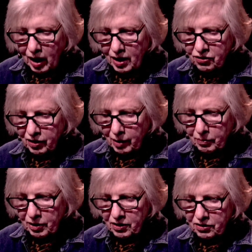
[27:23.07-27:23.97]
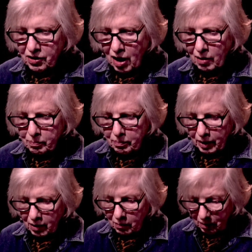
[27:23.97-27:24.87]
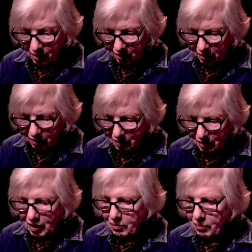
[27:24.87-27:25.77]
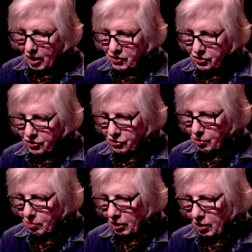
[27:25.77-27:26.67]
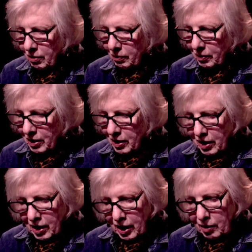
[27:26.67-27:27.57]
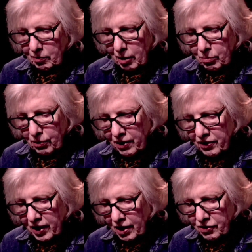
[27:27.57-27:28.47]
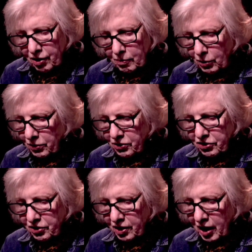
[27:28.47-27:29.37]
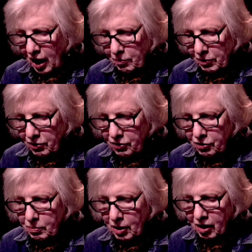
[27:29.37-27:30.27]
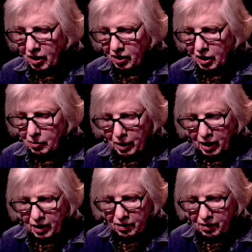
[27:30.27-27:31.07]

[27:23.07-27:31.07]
slept in the top bunk, my sister below, and my brother had some old sea captain's mahogany bed.